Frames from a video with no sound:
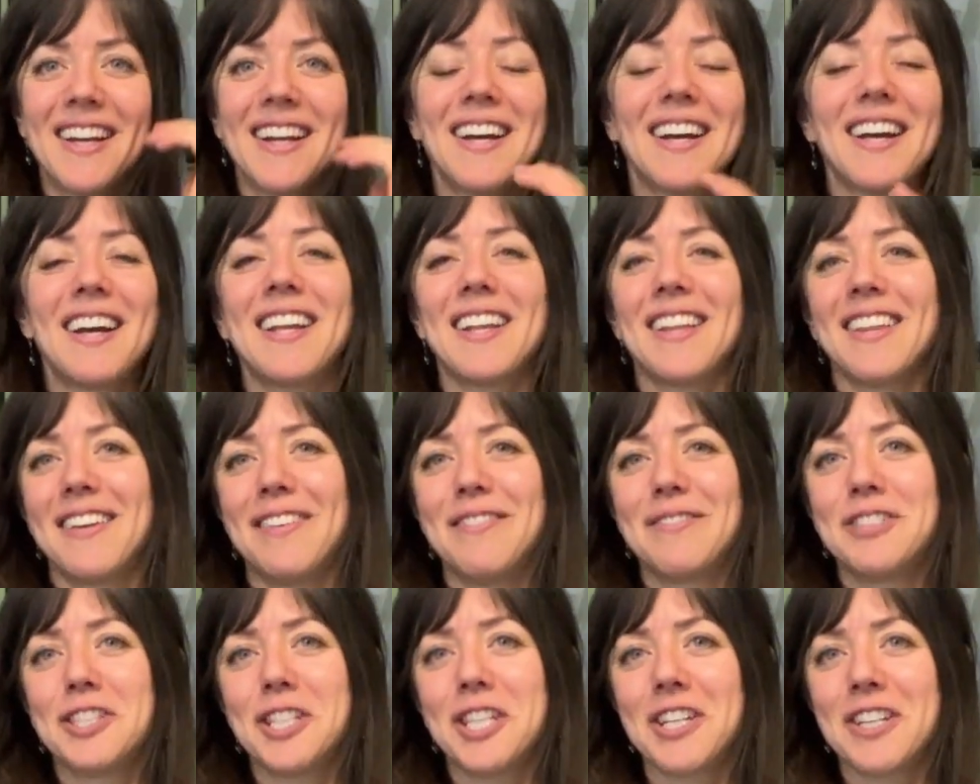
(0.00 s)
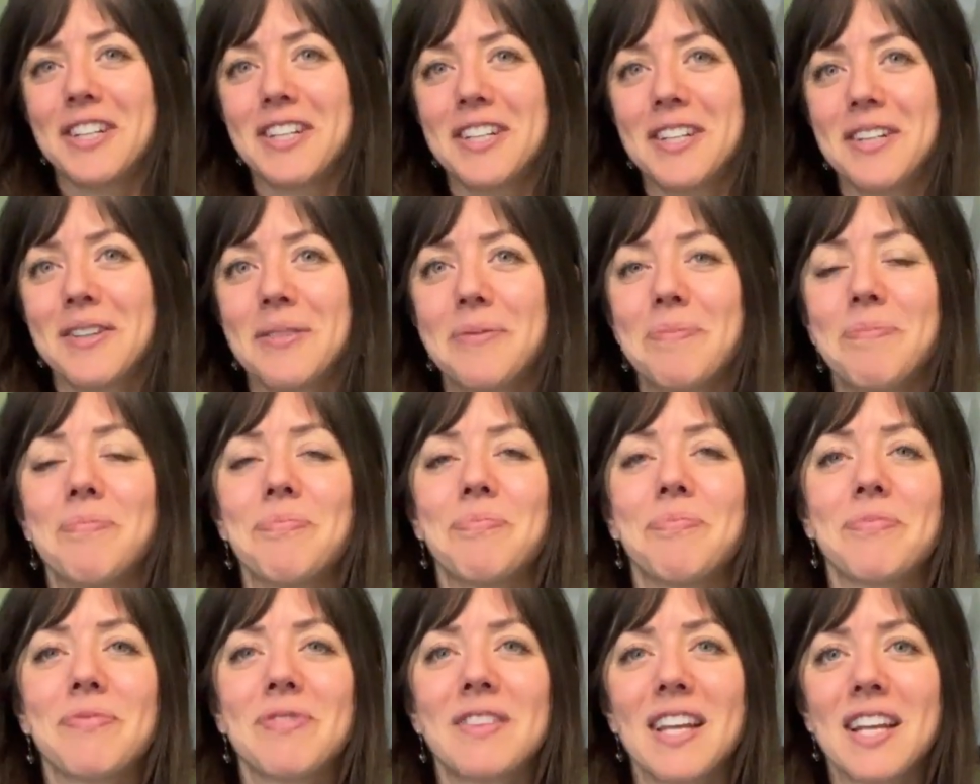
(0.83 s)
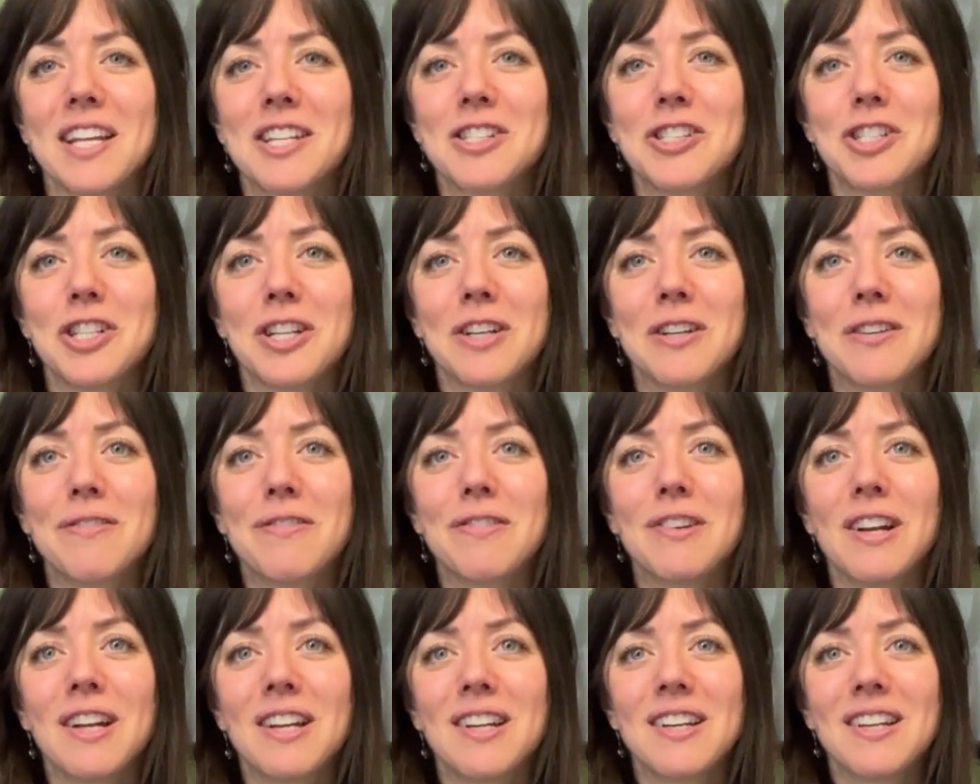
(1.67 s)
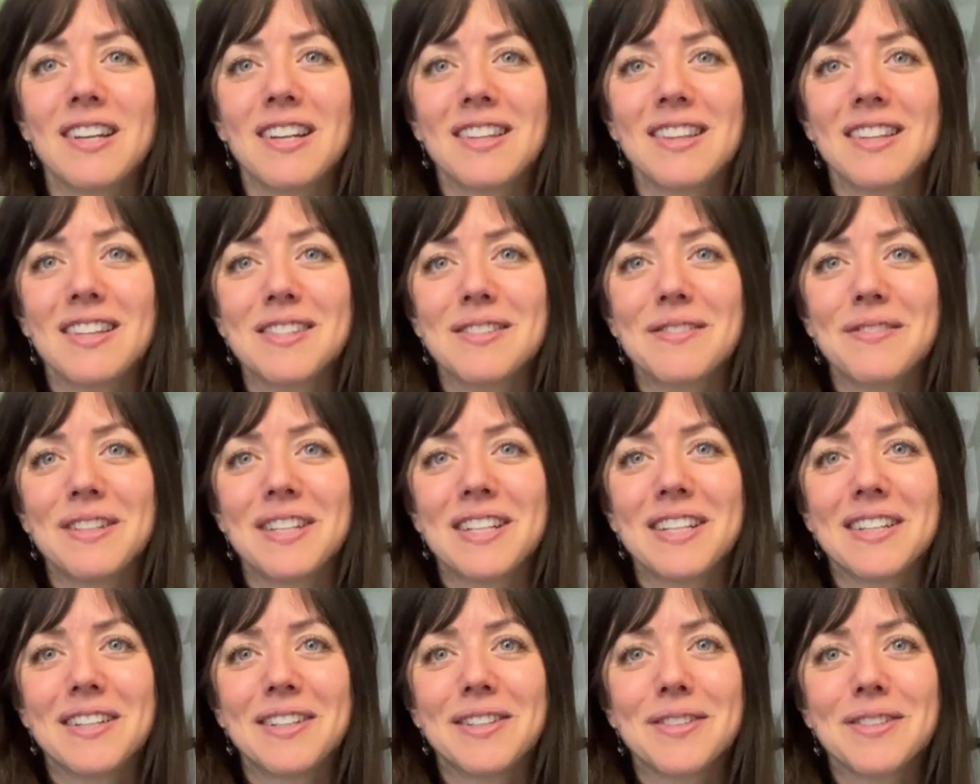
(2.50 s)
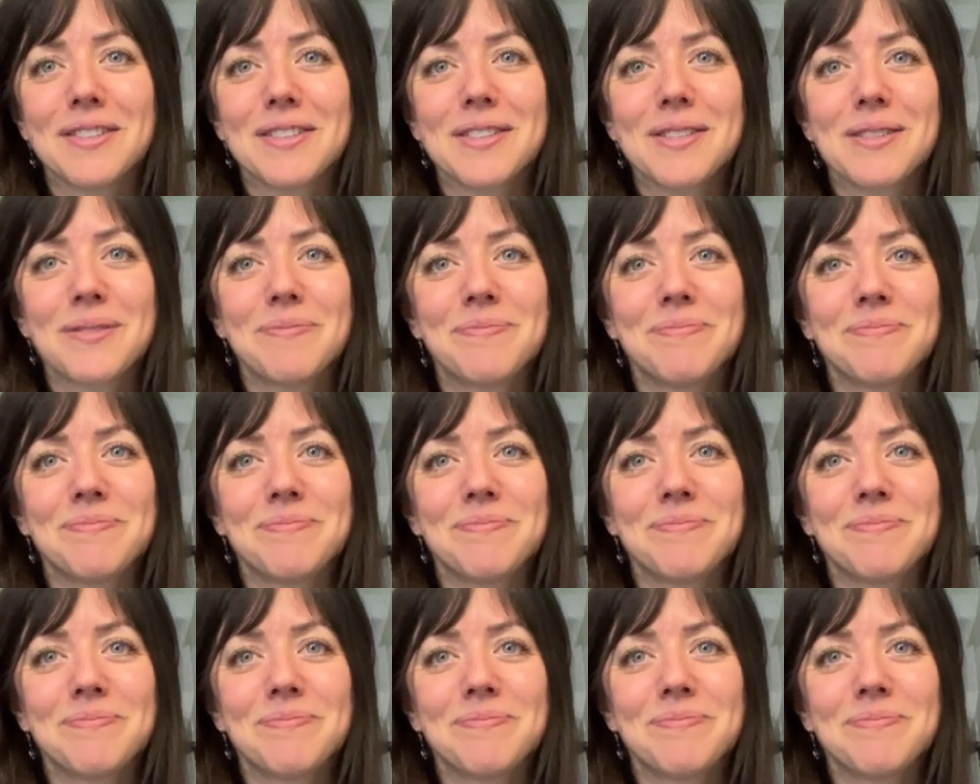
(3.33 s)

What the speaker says: I love Jared. Thanks, Jared, for editing these videos.